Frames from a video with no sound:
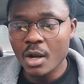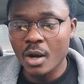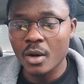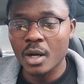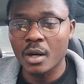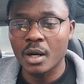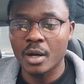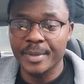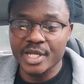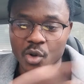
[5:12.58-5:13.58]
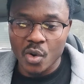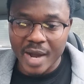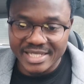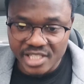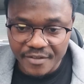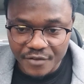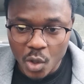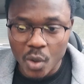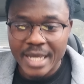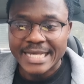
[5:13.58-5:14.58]
or achieve
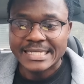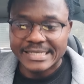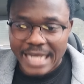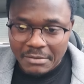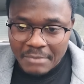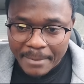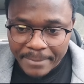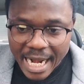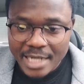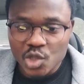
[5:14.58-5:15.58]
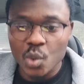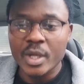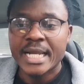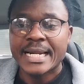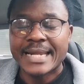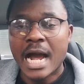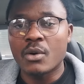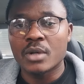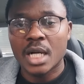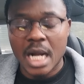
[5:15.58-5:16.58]
your JAPA plan. So
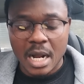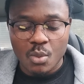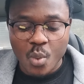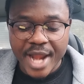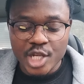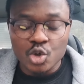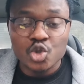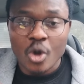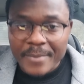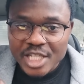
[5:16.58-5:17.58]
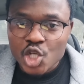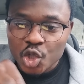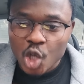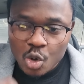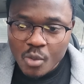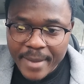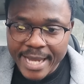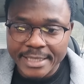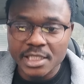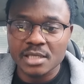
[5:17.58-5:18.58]
now, when you submit your
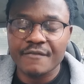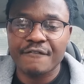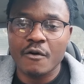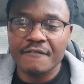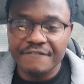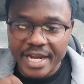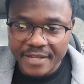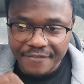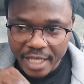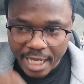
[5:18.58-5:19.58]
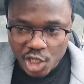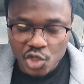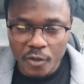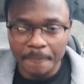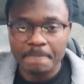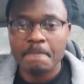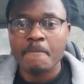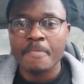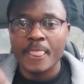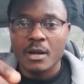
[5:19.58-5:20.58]
document for verification,
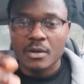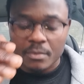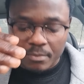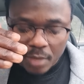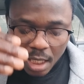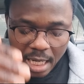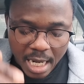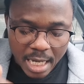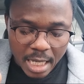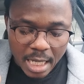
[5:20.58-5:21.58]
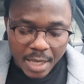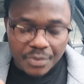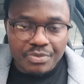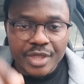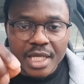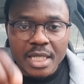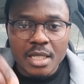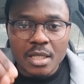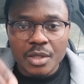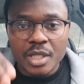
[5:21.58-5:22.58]

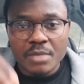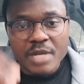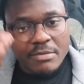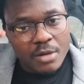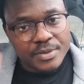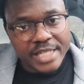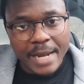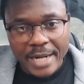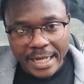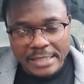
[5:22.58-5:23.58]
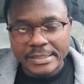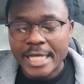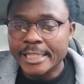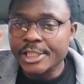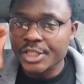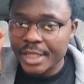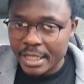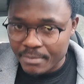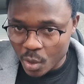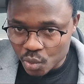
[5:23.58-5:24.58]
the minimum time, like I said, is
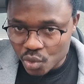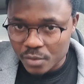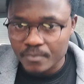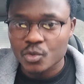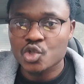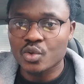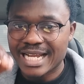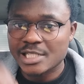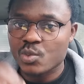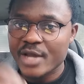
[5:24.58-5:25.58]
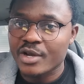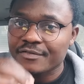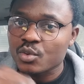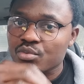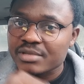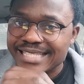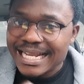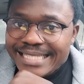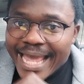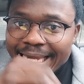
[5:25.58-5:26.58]
3 months. So that is why you have to
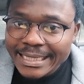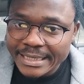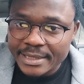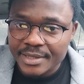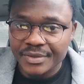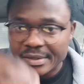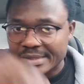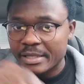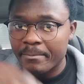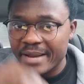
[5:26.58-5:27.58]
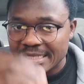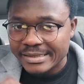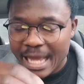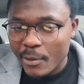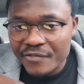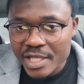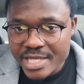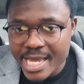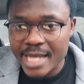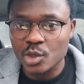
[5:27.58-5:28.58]
start early. This is the best time of the
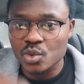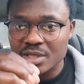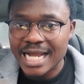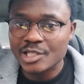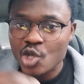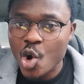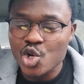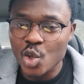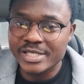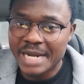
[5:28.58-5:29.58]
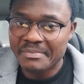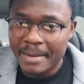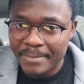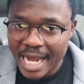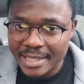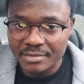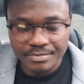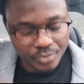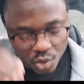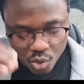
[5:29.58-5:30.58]
year to start all your JAPA plan.
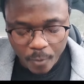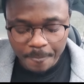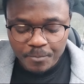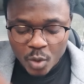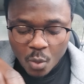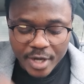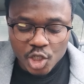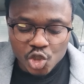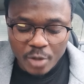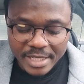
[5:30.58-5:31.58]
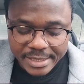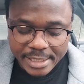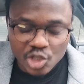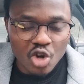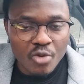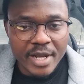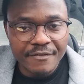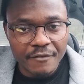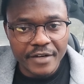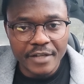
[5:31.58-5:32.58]
So when you submit this
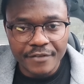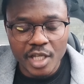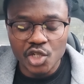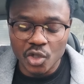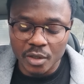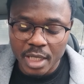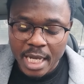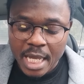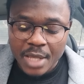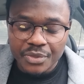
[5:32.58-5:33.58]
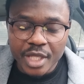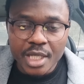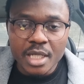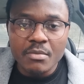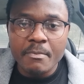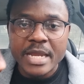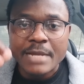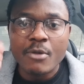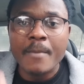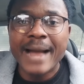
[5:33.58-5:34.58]
document for verification, the
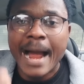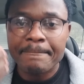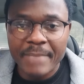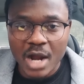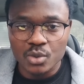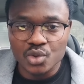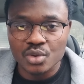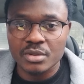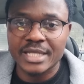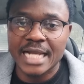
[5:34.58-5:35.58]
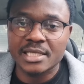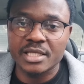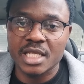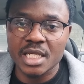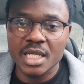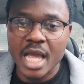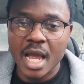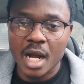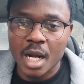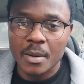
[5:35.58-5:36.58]
minimum amount that the
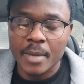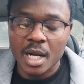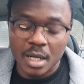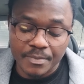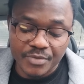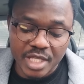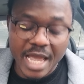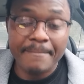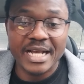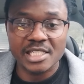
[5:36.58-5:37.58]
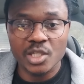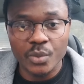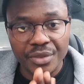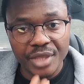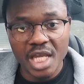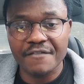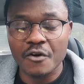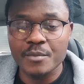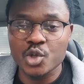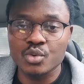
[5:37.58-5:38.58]
embassy will take
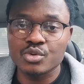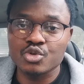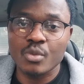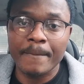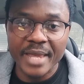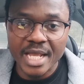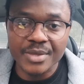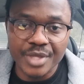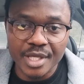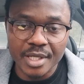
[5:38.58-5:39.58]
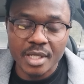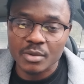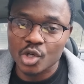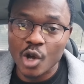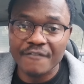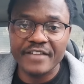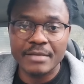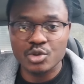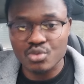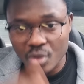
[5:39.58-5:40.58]
from you to pay the law
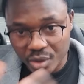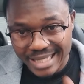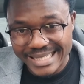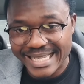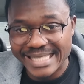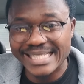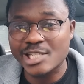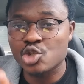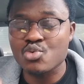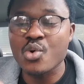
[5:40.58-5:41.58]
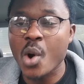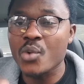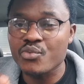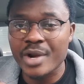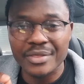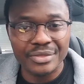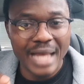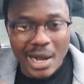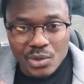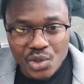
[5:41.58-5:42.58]
firm to authenticate is
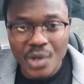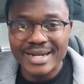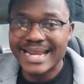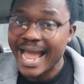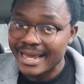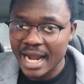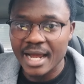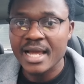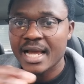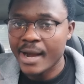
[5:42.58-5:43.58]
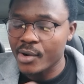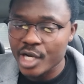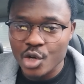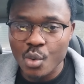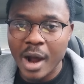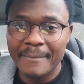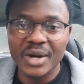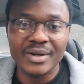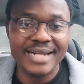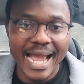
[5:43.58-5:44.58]
200,000 naira. I only know
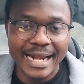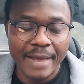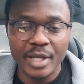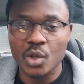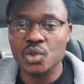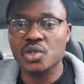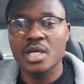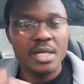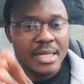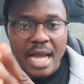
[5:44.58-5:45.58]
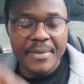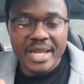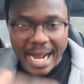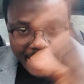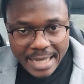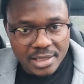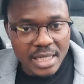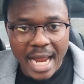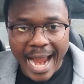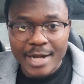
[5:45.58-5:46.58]
about naira because, I mean, I
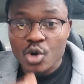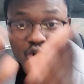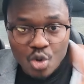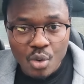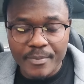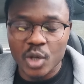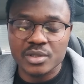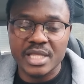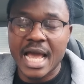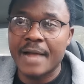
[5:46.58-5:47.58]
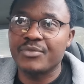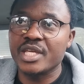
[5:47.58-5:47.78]
don't know because the